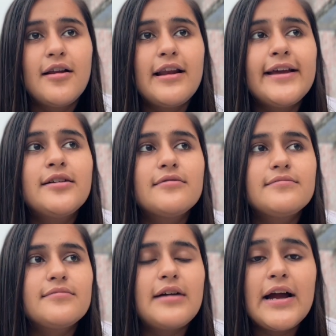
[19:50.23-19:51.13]
Like
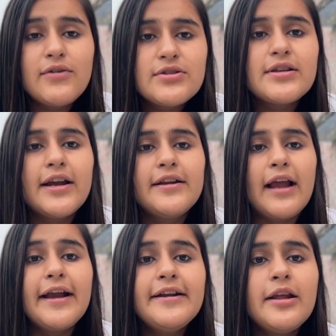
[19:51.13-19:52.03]
I would say
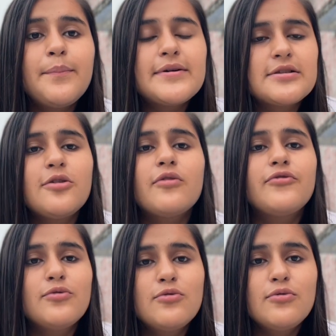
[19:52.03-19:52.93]
90% of
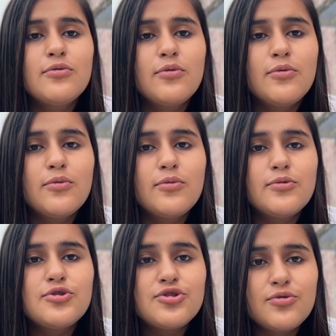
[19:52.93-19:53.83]
you
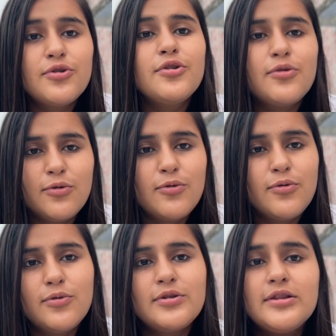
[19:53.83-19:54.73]
should know
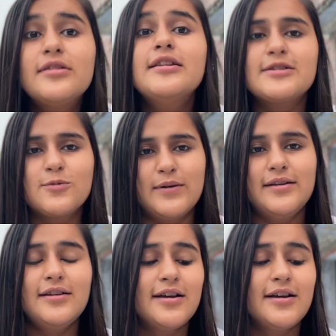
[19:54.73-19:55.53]
this one.